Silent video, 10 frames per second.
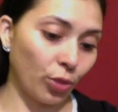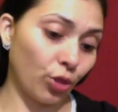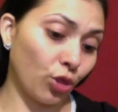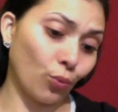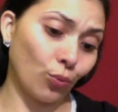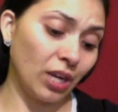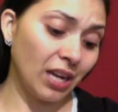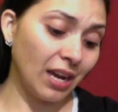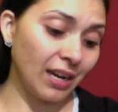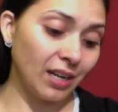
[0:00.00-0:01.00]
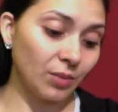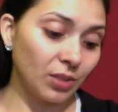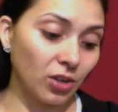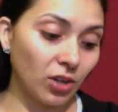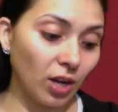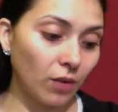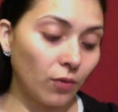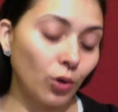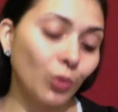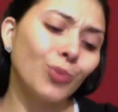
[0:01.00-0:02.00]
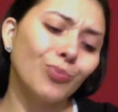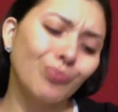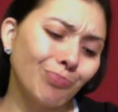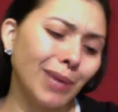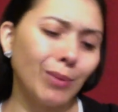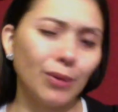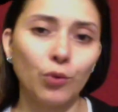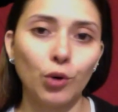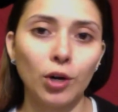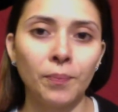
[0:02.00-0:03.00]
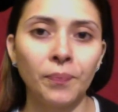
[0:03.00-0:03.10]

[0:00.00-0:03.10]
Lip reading: 3 items that are not affordable, maybe 4.